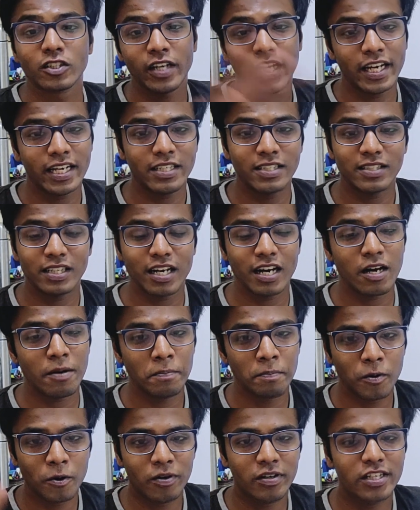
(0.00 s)
So here's
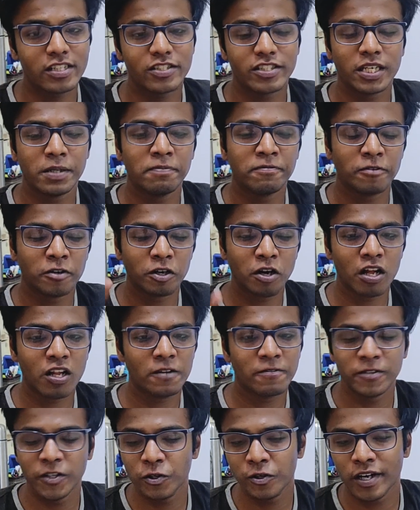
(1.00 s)
a bonus tip
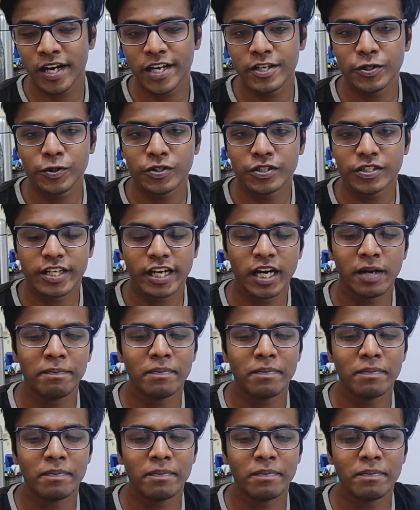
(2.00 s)
for all of you guys who